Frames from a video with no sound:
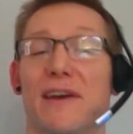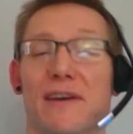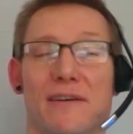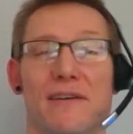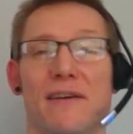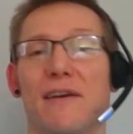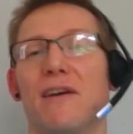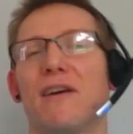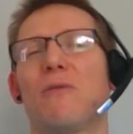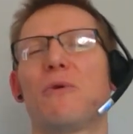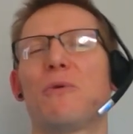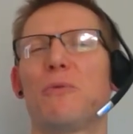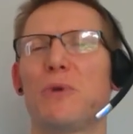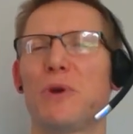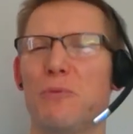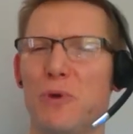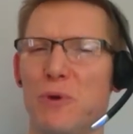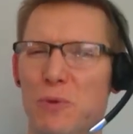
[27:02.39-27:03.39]
Yeah,
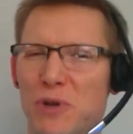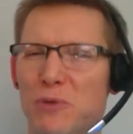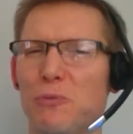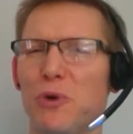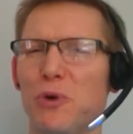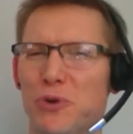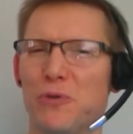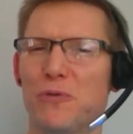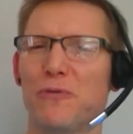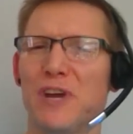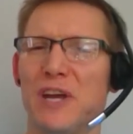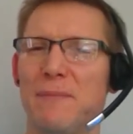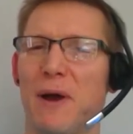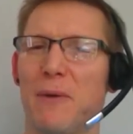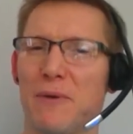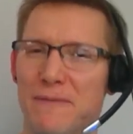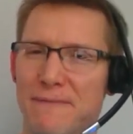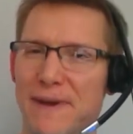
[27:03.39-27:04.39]
we we, we want, want your
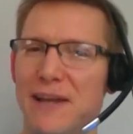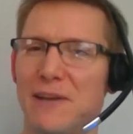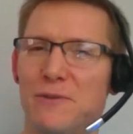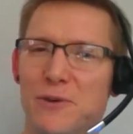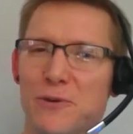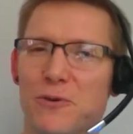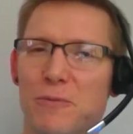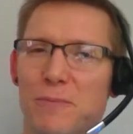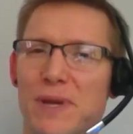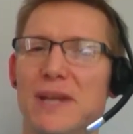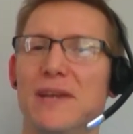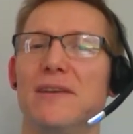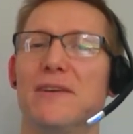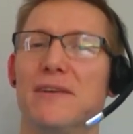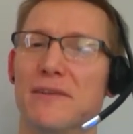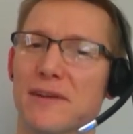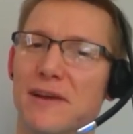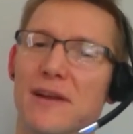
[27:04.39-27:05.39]
feedback. We value your
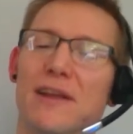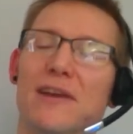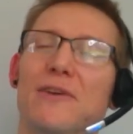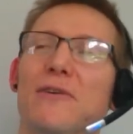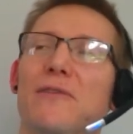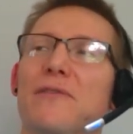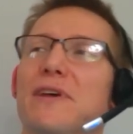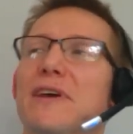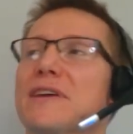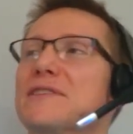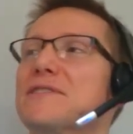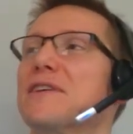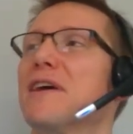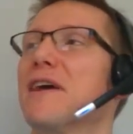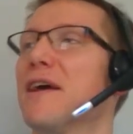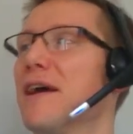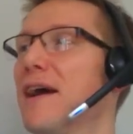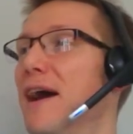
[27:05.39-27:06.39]
opinion. Click on this,
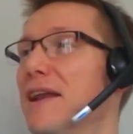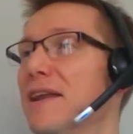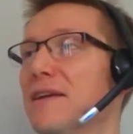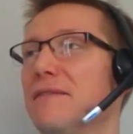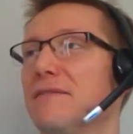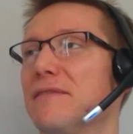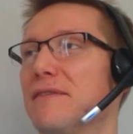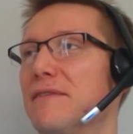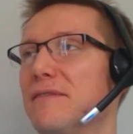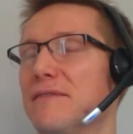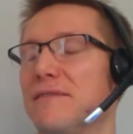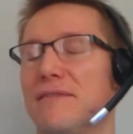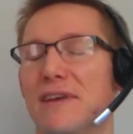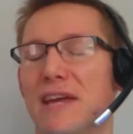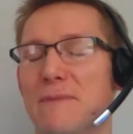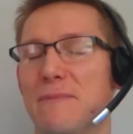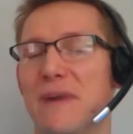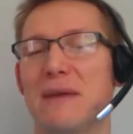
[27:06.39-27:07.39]
and it
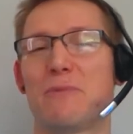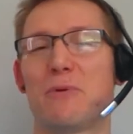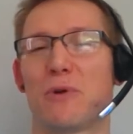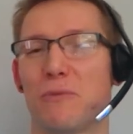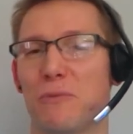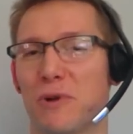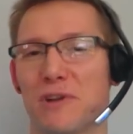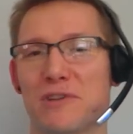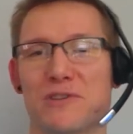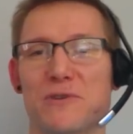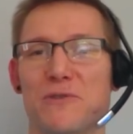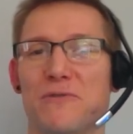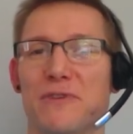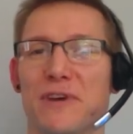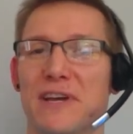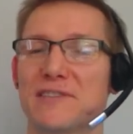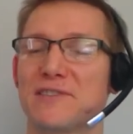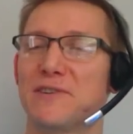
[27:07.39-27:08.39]
it may be one of one or two
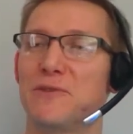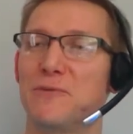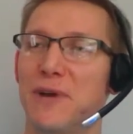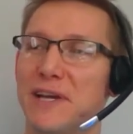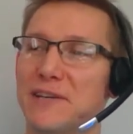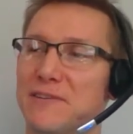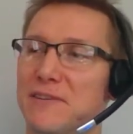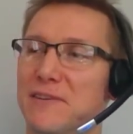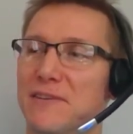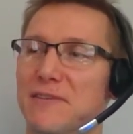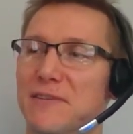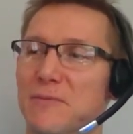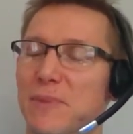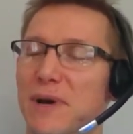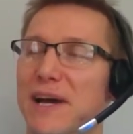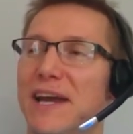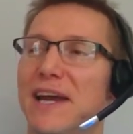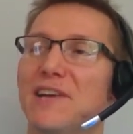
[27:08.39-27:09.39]
things. You'll get to the, the
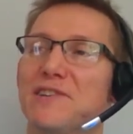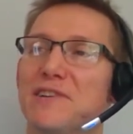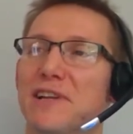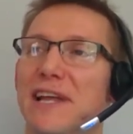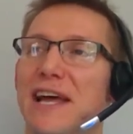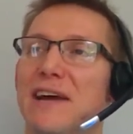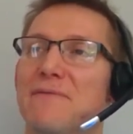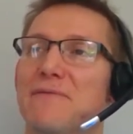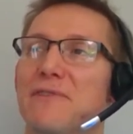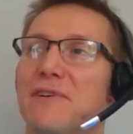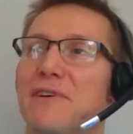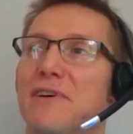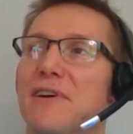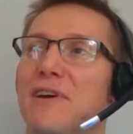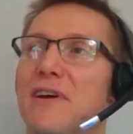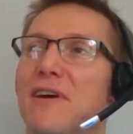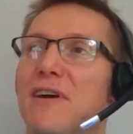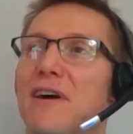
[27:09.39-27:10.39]
page and it'll have the
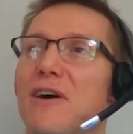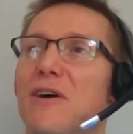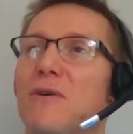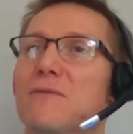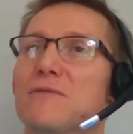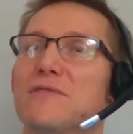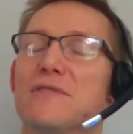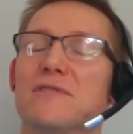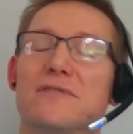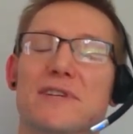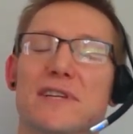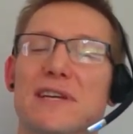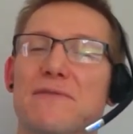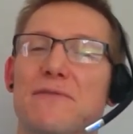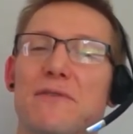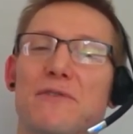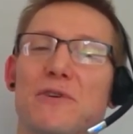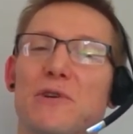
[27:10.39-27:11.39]
oh to, to
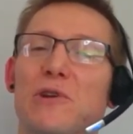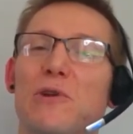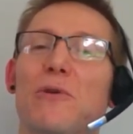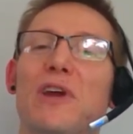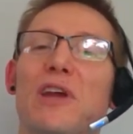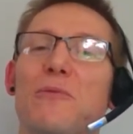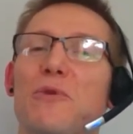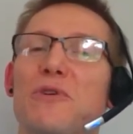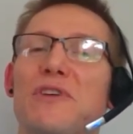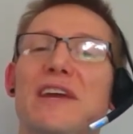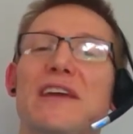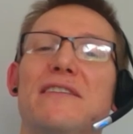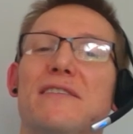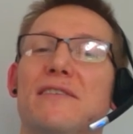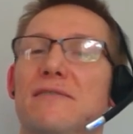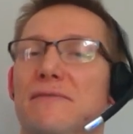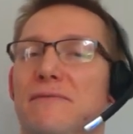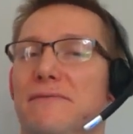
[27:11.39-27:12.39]
leave a review, log in with
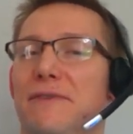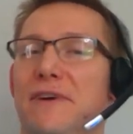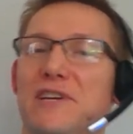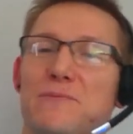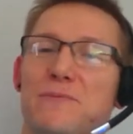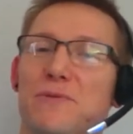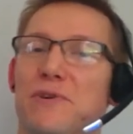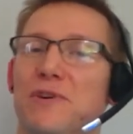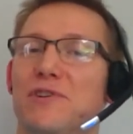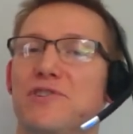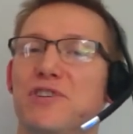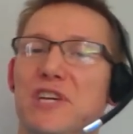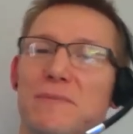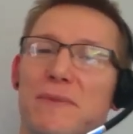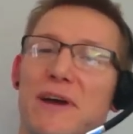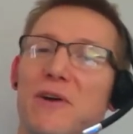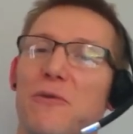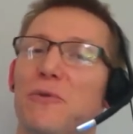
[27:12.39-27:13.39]
either Facebook,
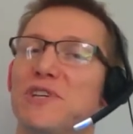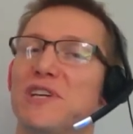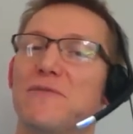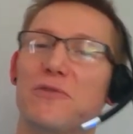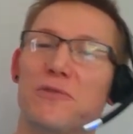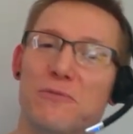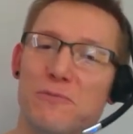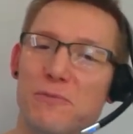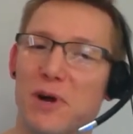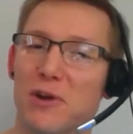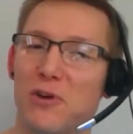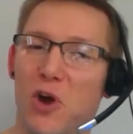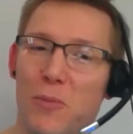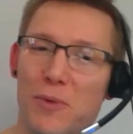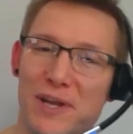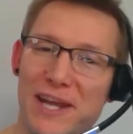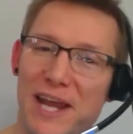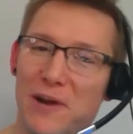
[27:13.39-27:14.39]
Gmail, whichever a
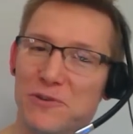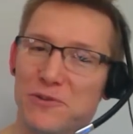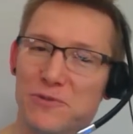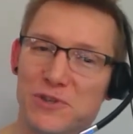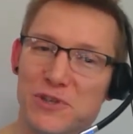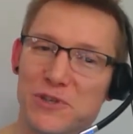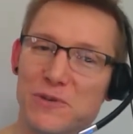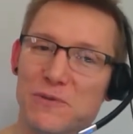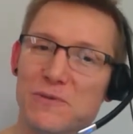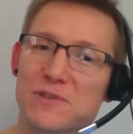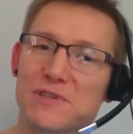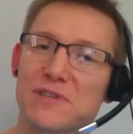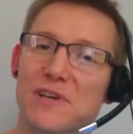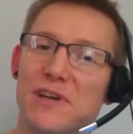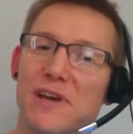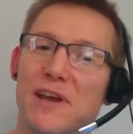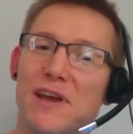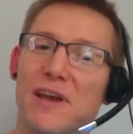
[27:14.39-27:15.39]
common account you
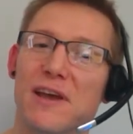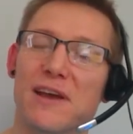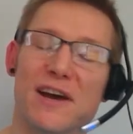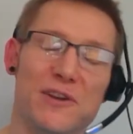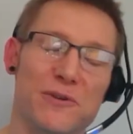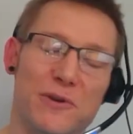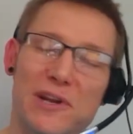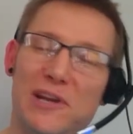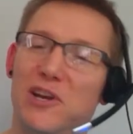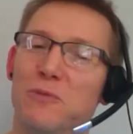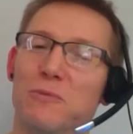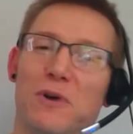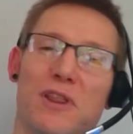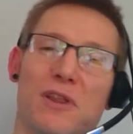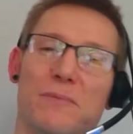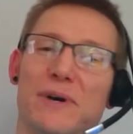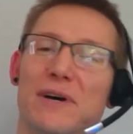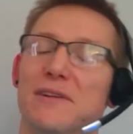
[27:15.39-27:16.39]
use, and you'll click on
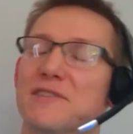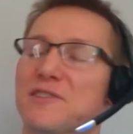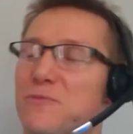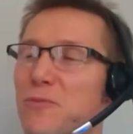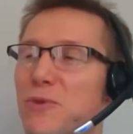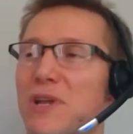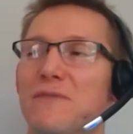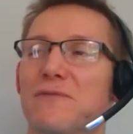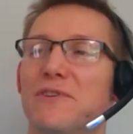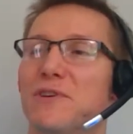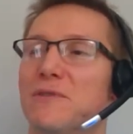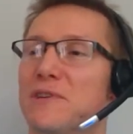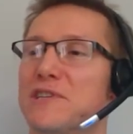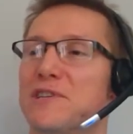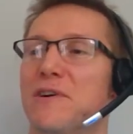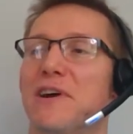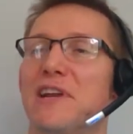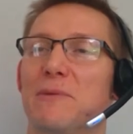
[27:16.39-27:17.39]
one of the buttons and whenever you
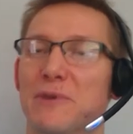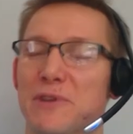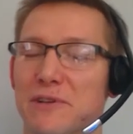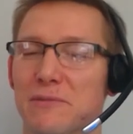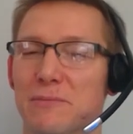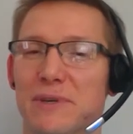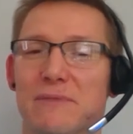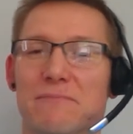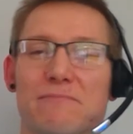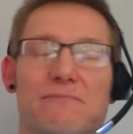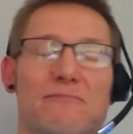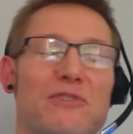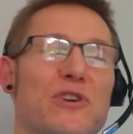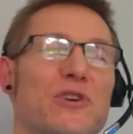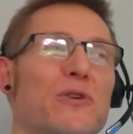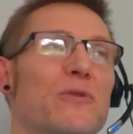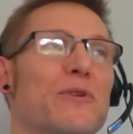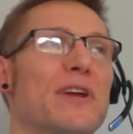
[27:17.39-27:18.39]
sign in with it, it'll be
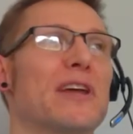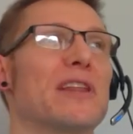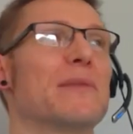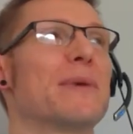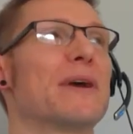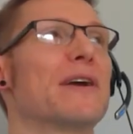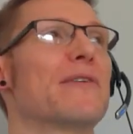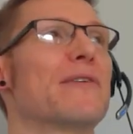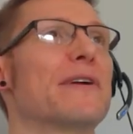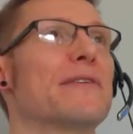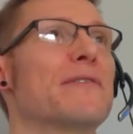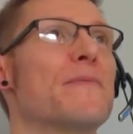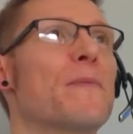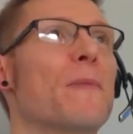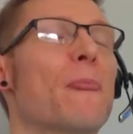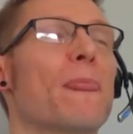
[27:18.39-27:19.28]
recording it in the background.